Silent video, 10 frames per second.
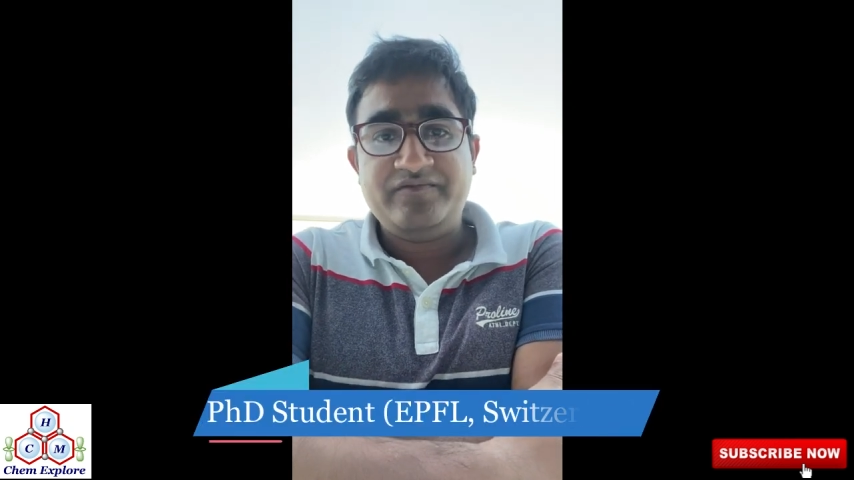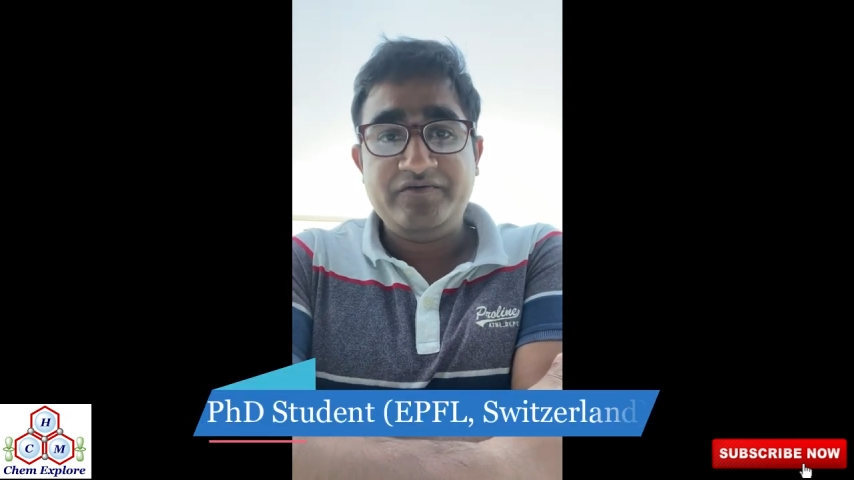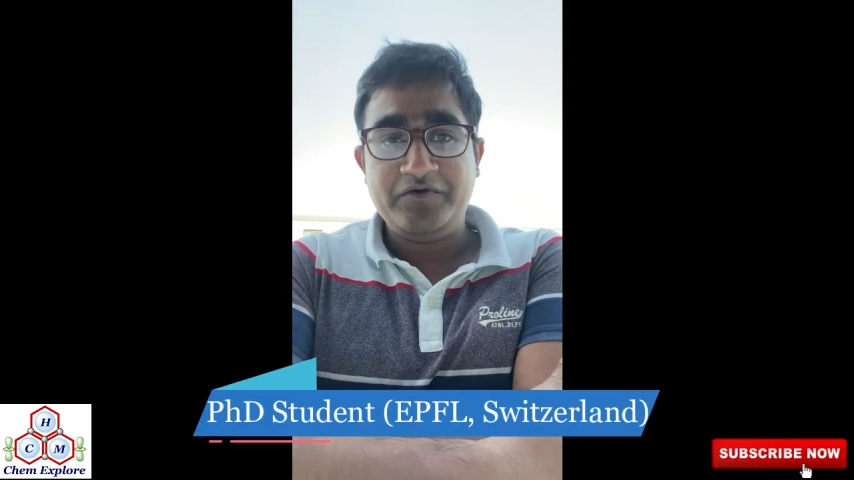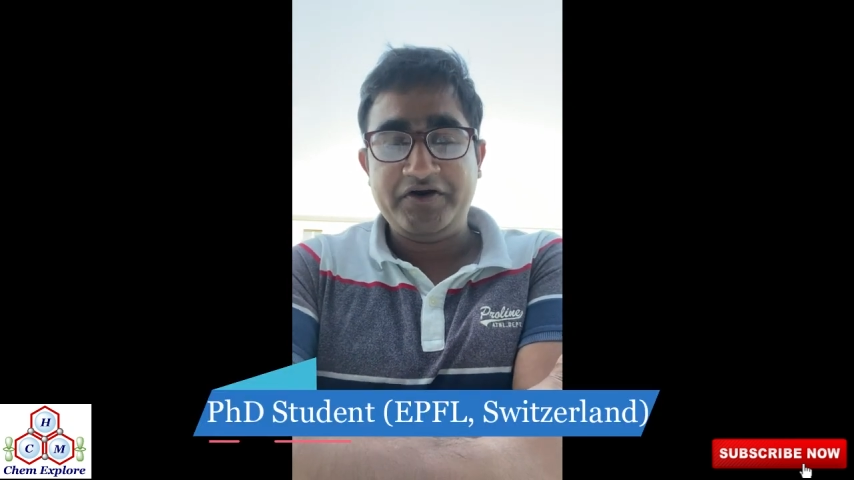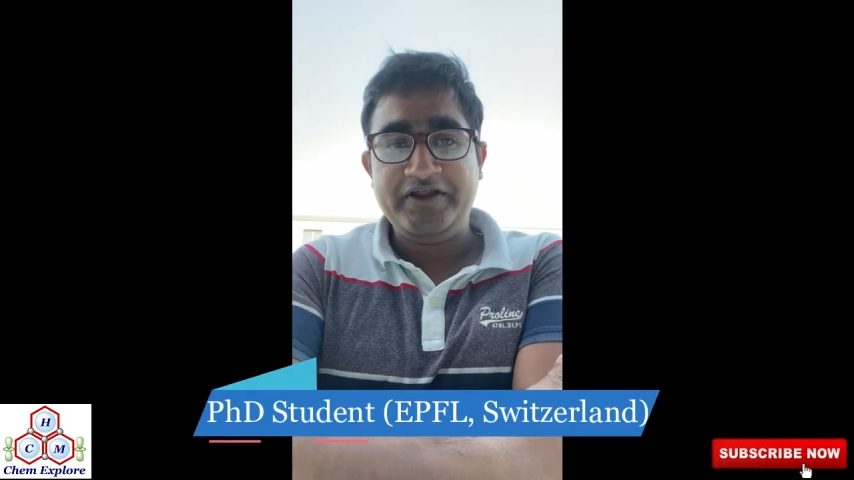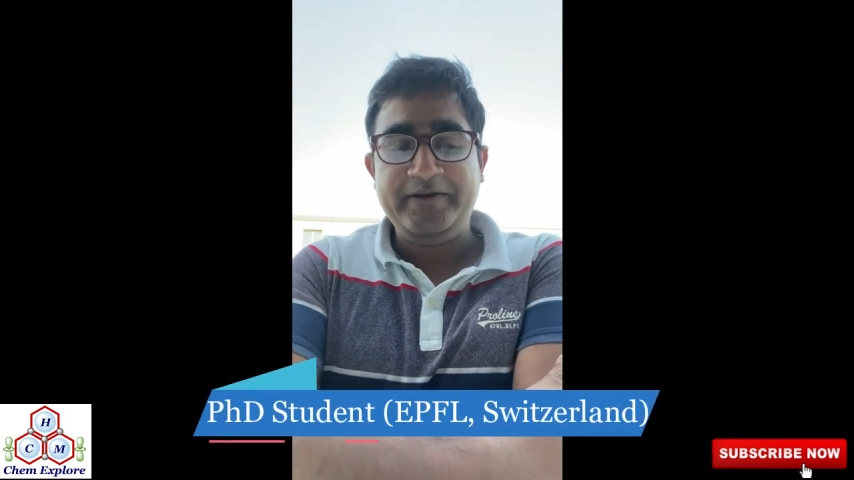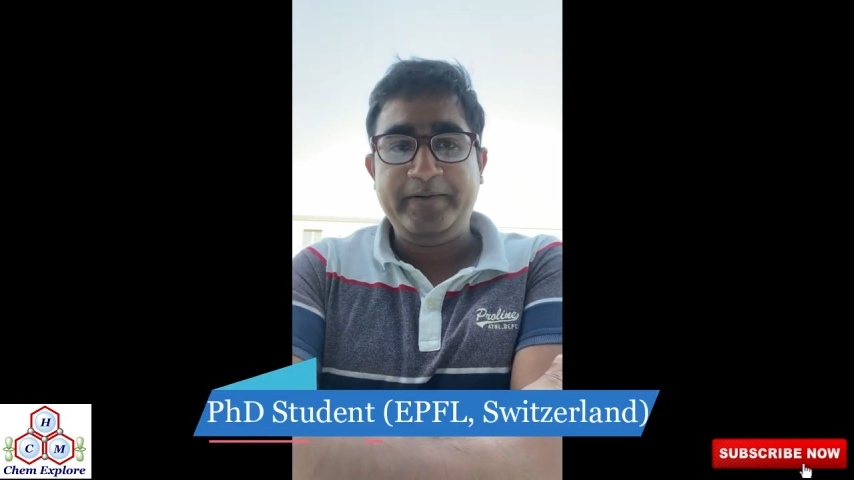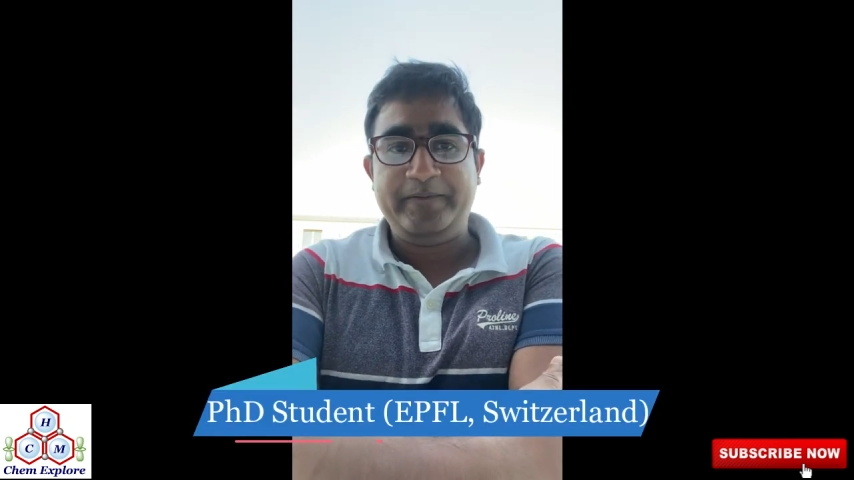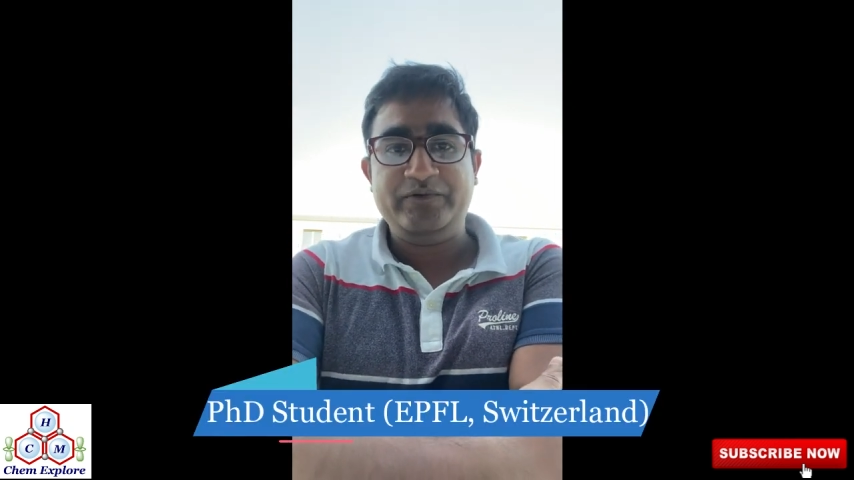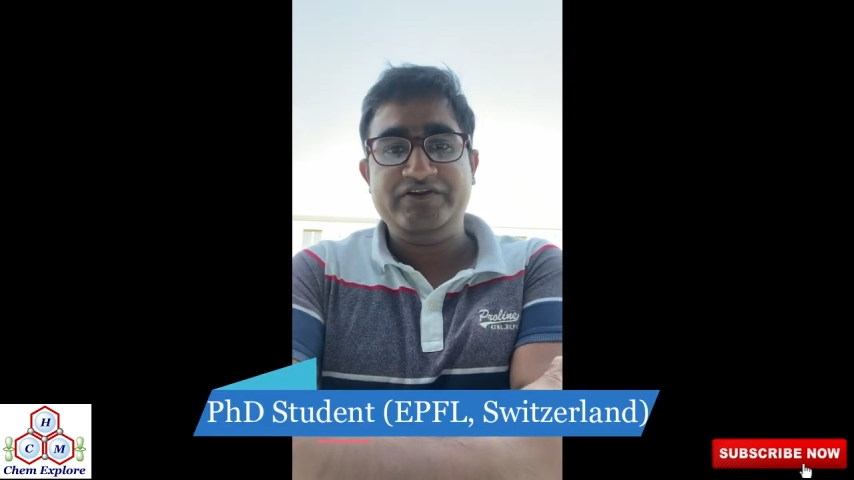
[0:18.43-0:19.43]

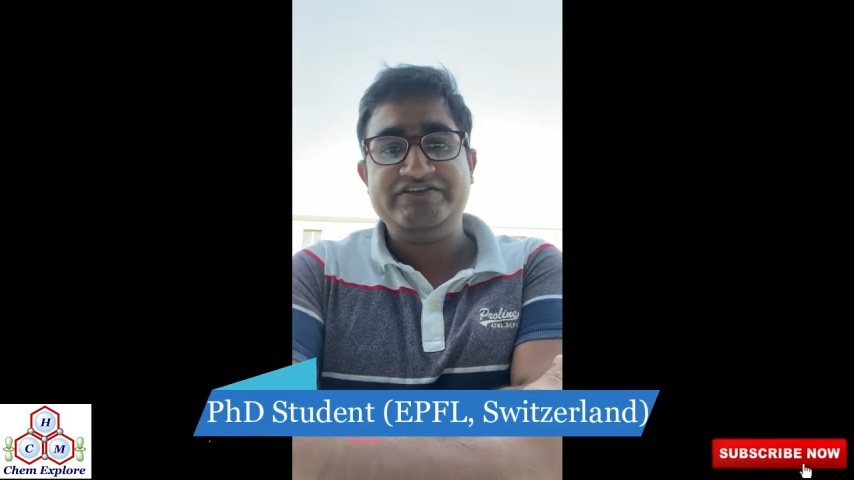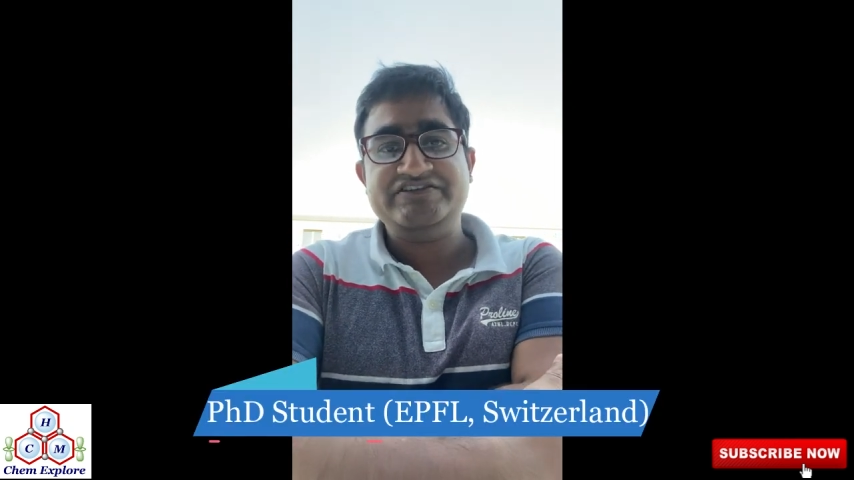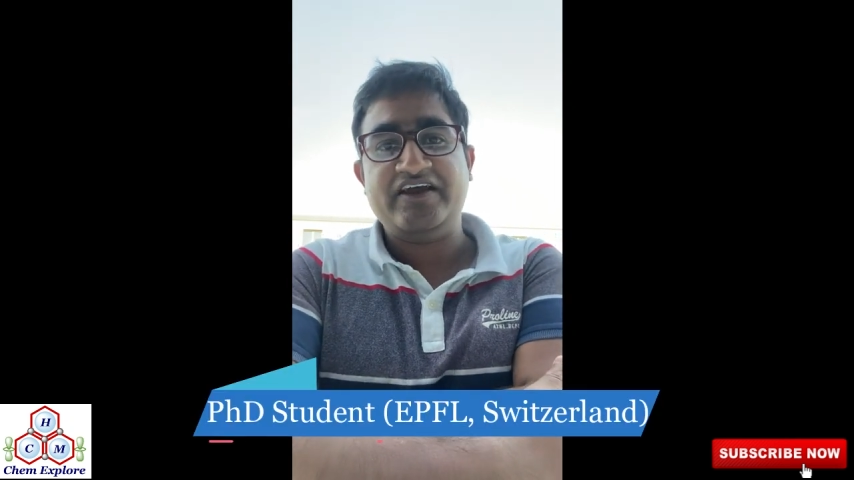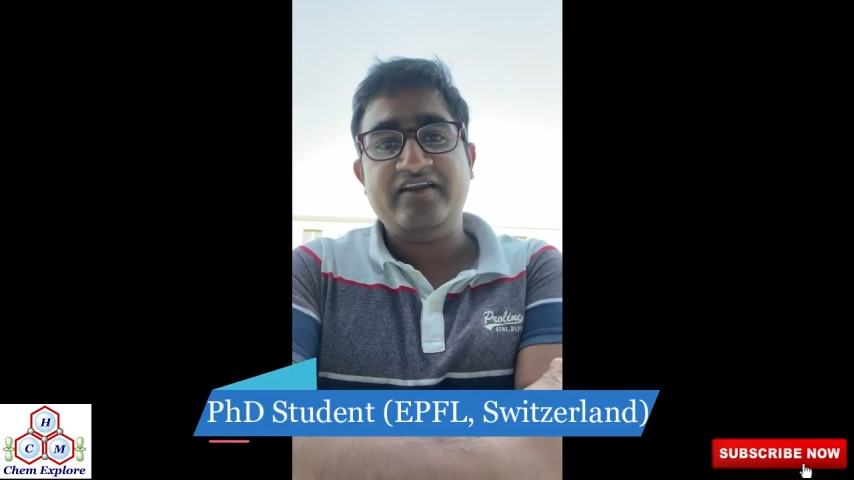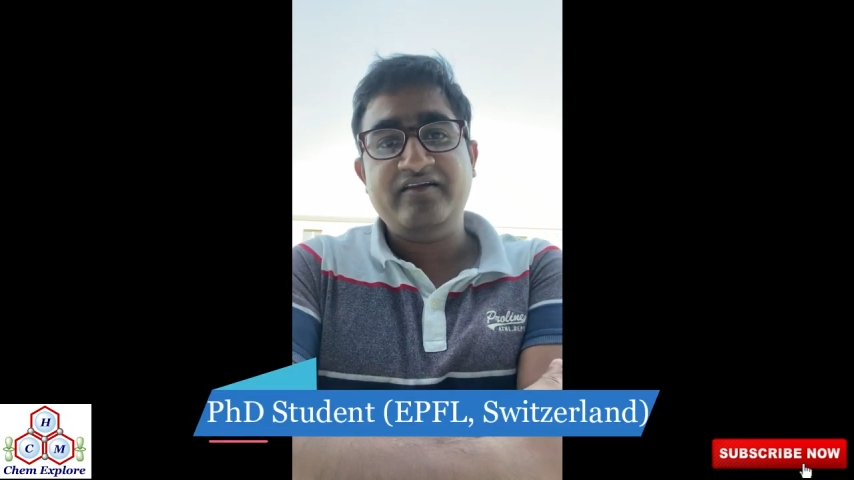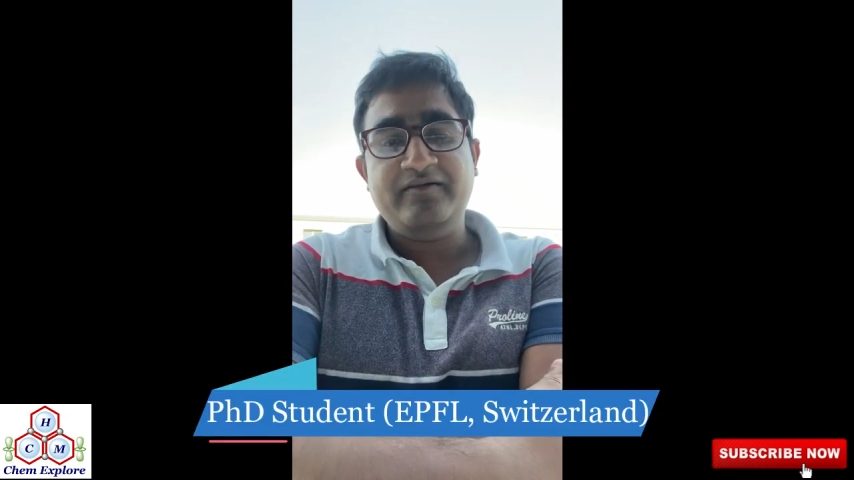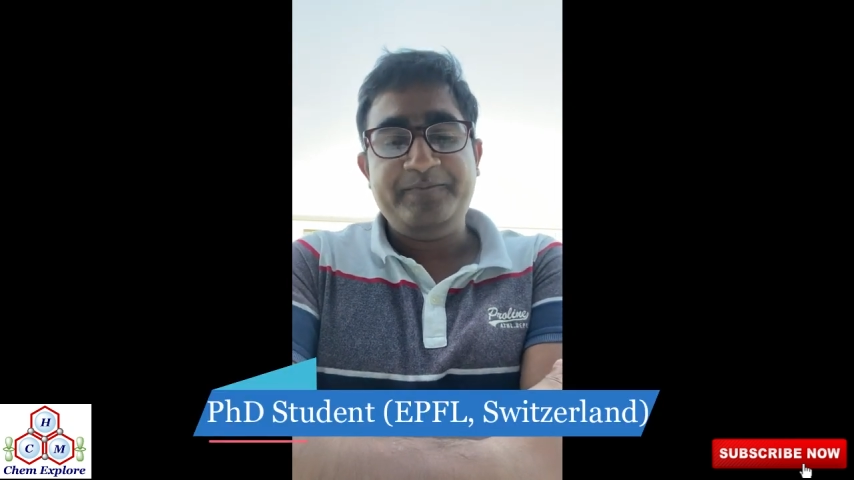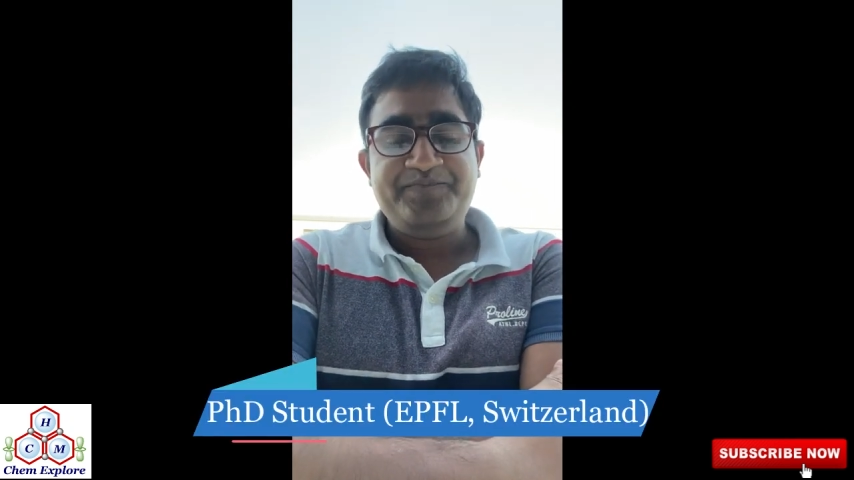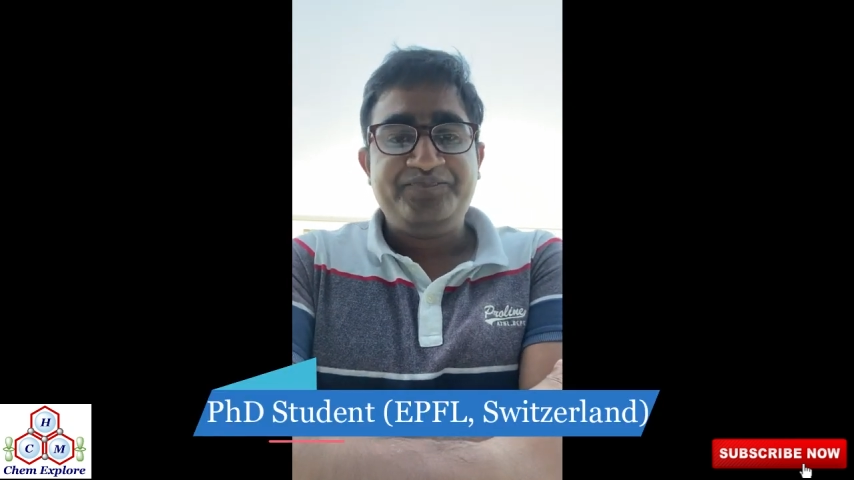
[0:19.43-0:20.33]
everybody to this channel